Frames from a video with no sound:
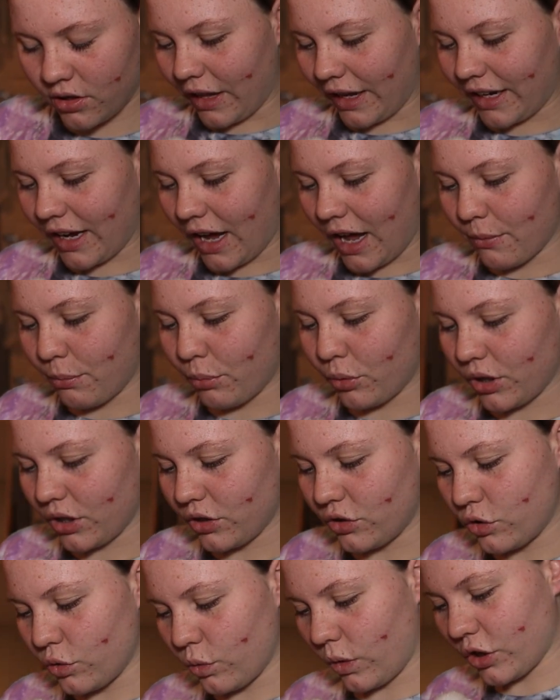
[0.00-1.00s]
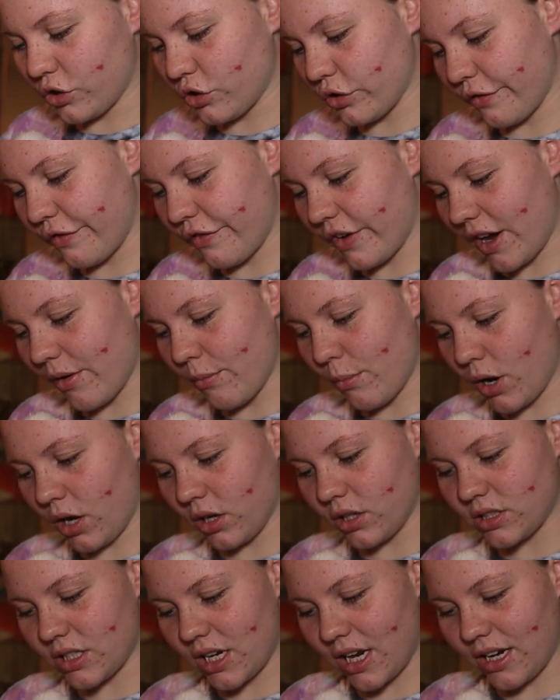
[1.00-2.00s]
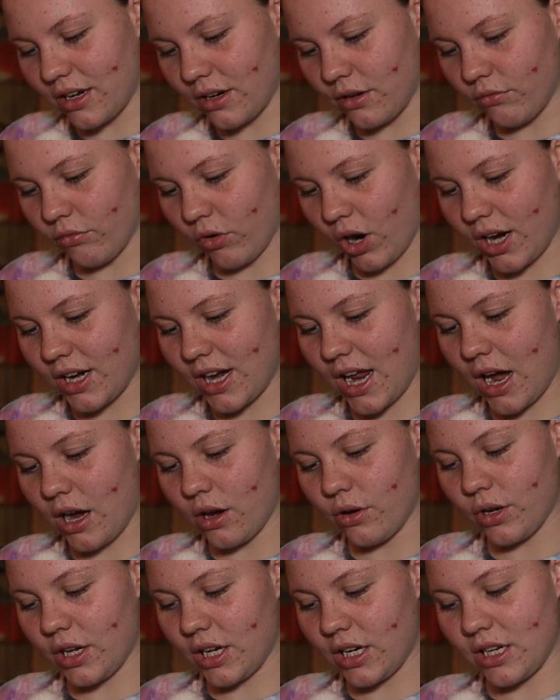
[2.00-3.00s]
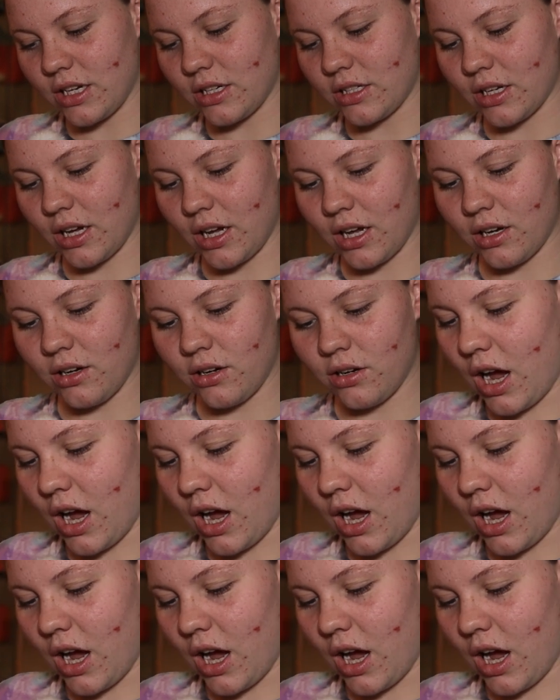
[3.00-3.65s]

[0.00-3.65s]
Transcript: Like, I put in $205 and right now it is at